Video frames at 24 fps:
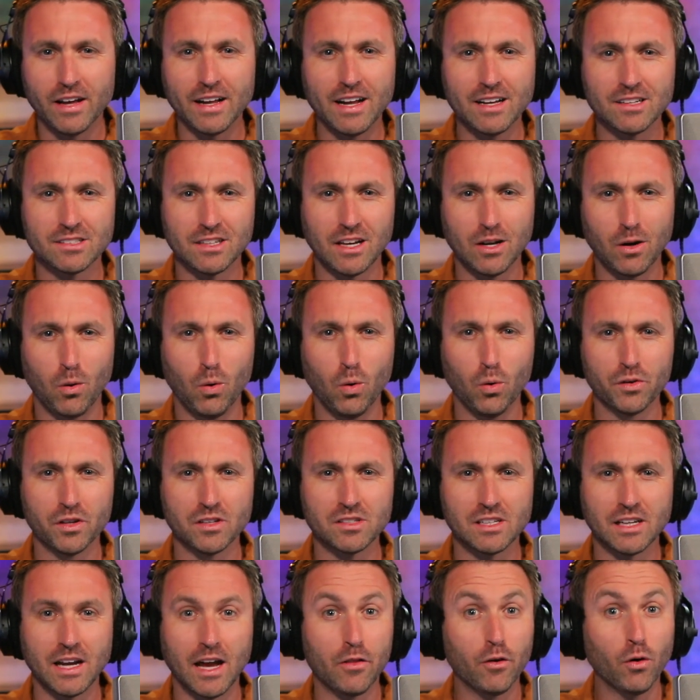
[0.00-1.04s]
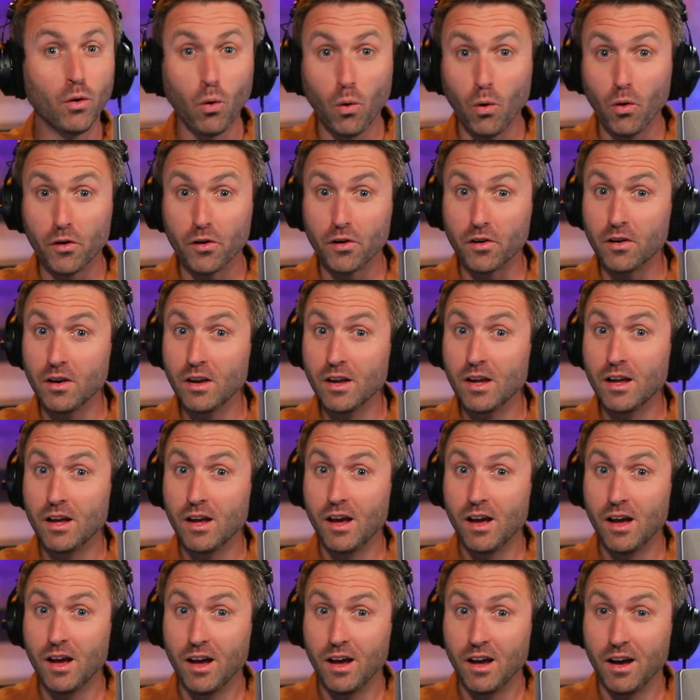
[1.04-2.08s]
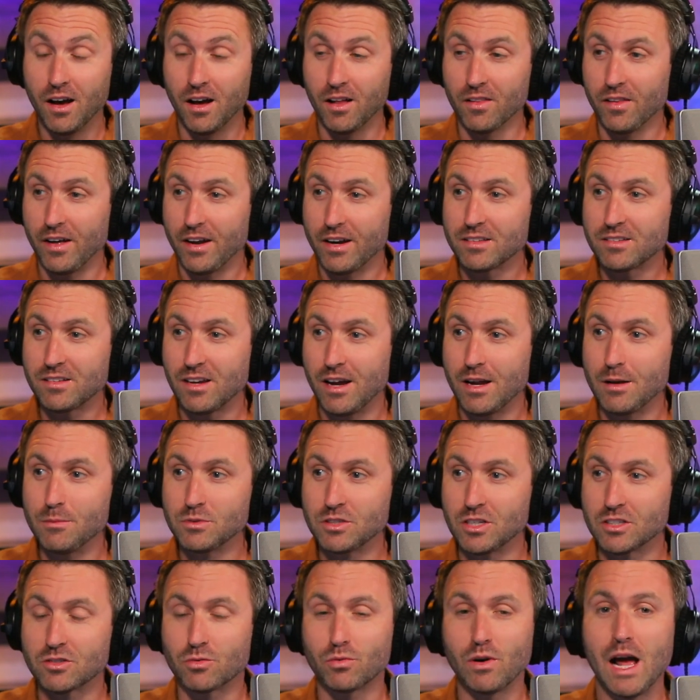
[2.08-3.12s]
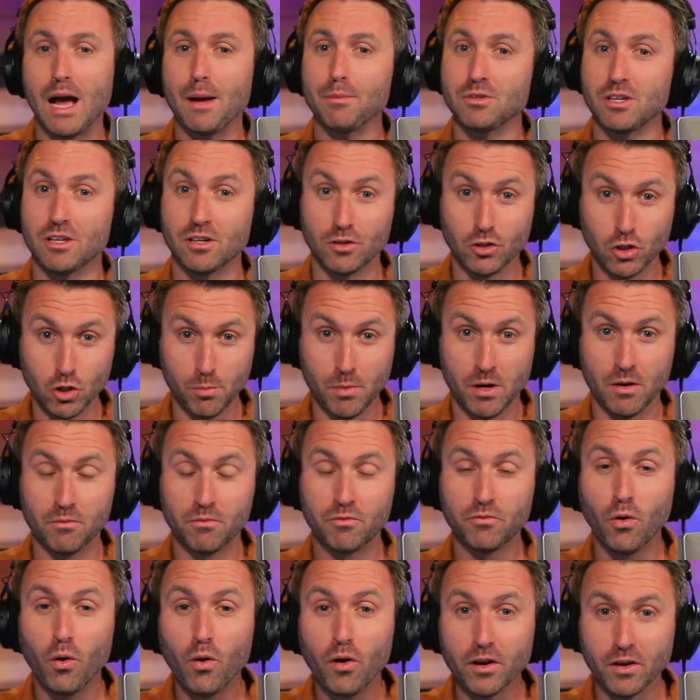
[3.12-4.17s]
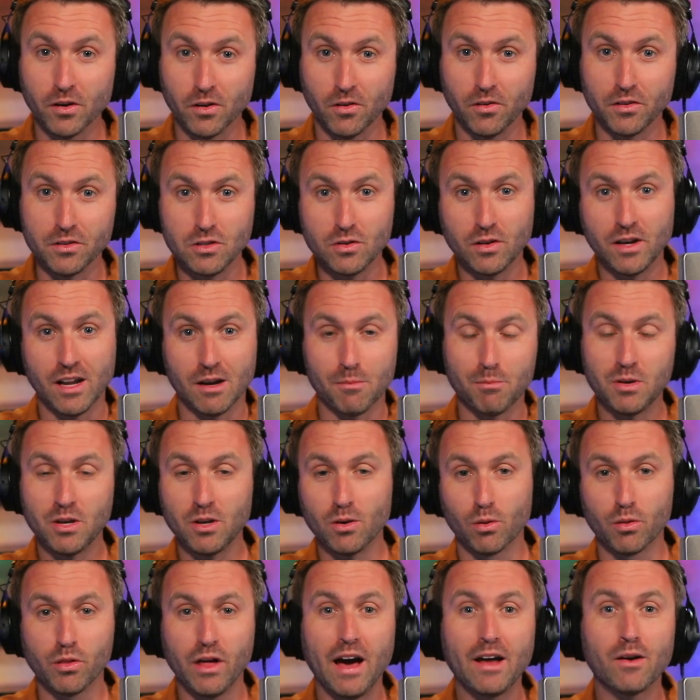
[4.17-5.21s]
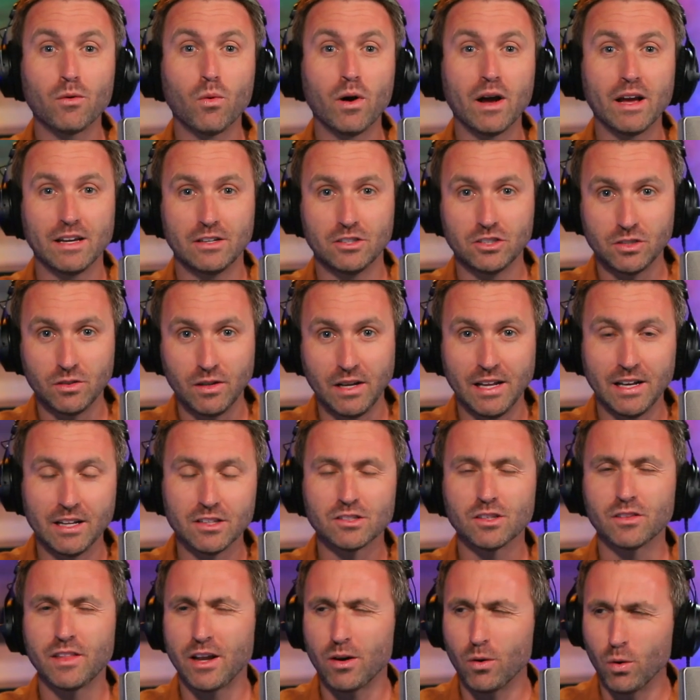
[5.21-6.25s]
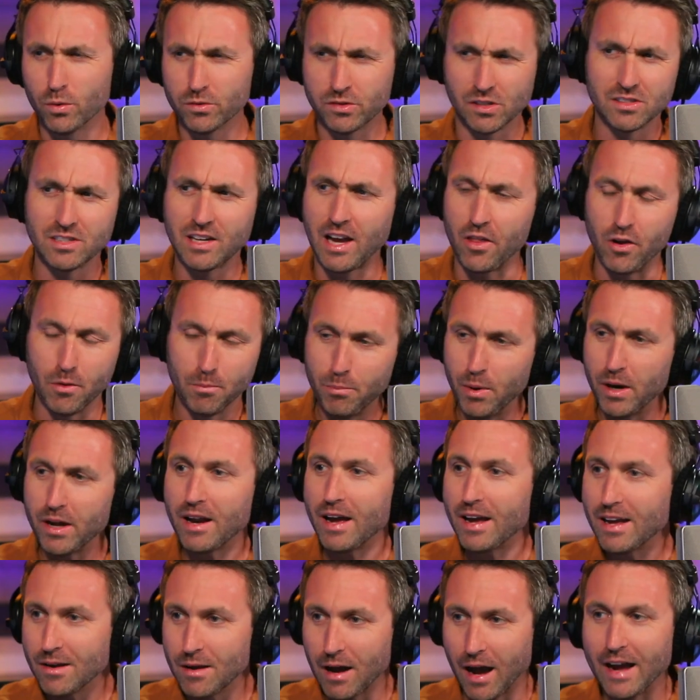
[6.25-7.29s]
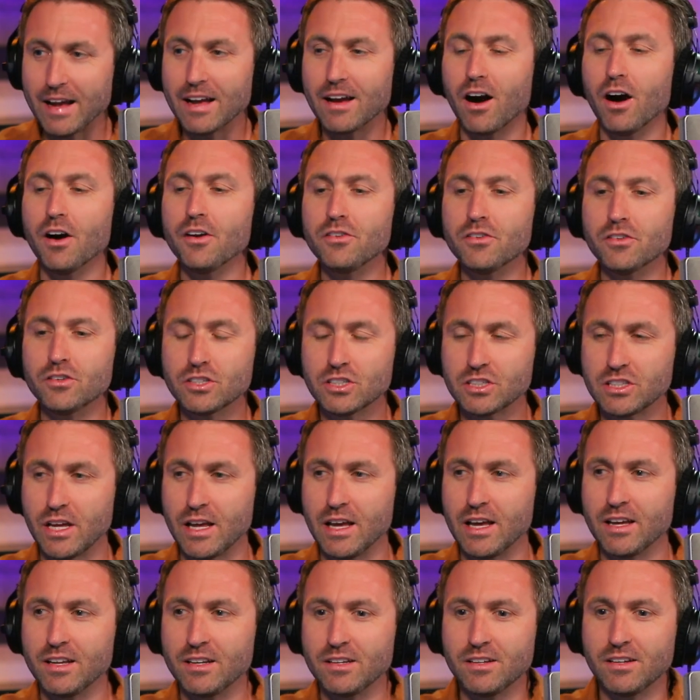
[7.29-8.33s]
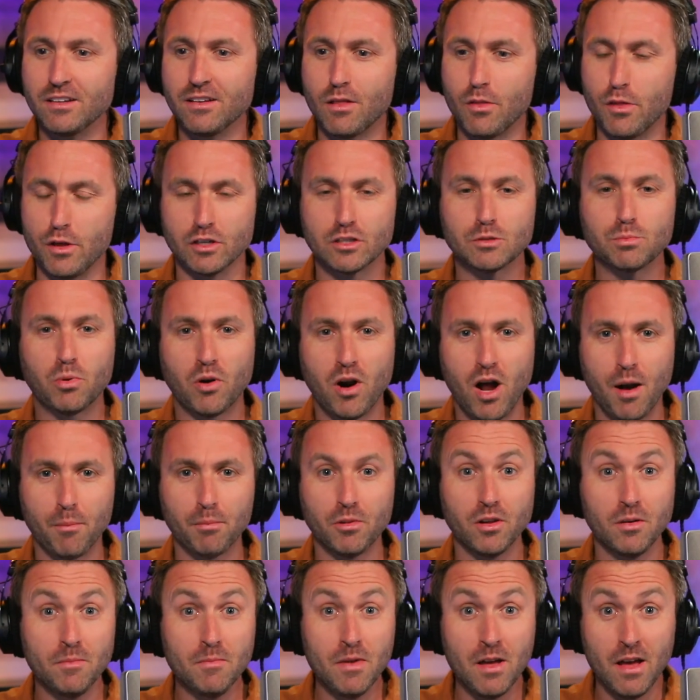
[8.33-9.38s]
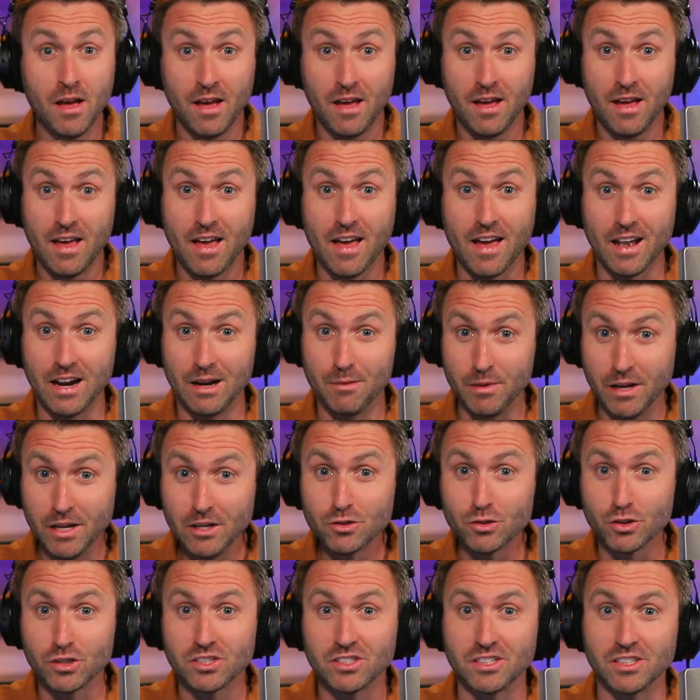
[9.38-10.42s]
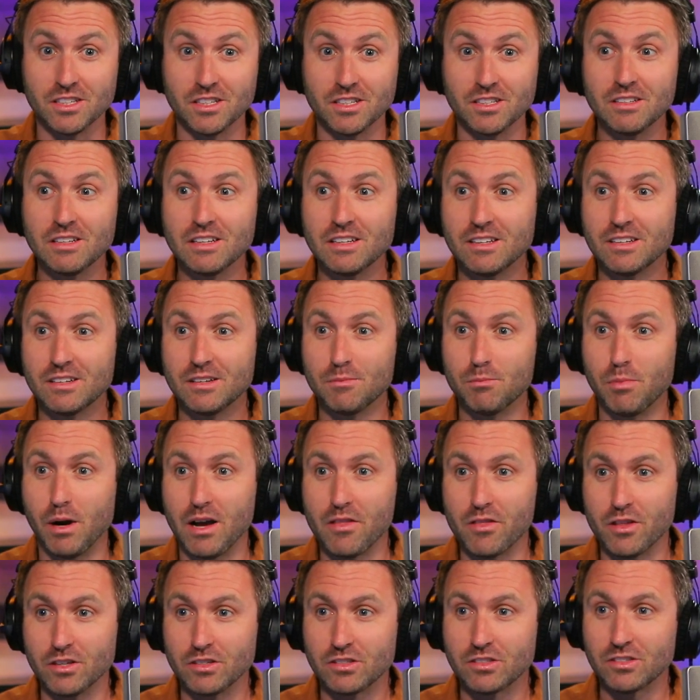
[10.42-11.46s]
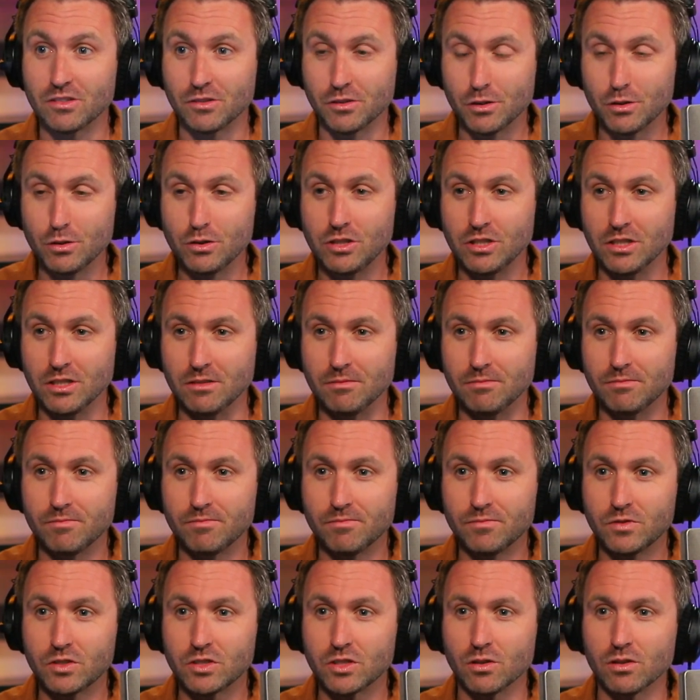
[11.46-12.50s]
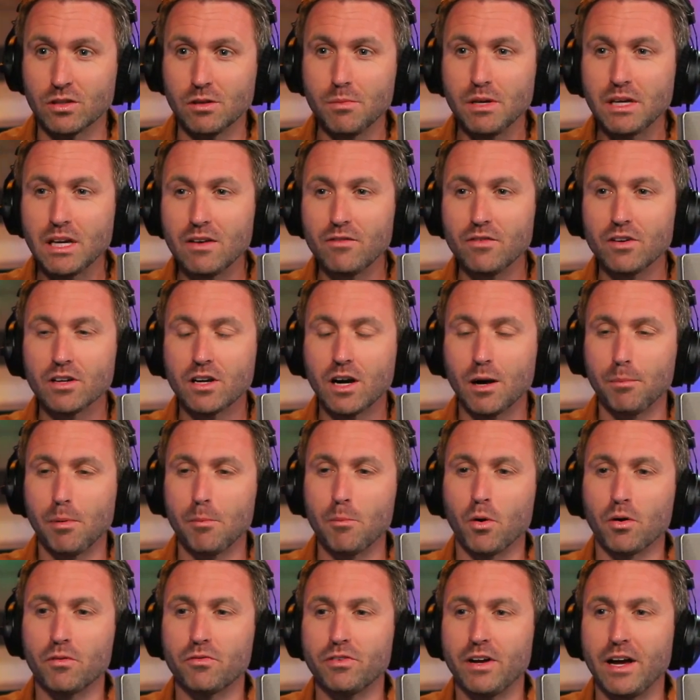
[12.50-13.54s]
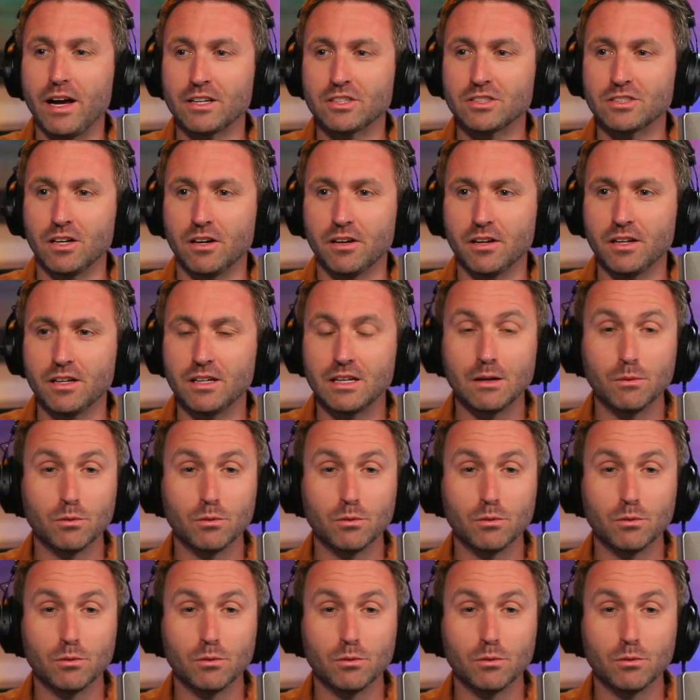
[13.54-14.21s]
I guess I hold it together, or a lot of times it's wrapped in aluminum foil and you kind of peel that away as you eat it, so that holds it together. But I understand this problem and I'm interested by this solution. So let me give you a couple more facts on it.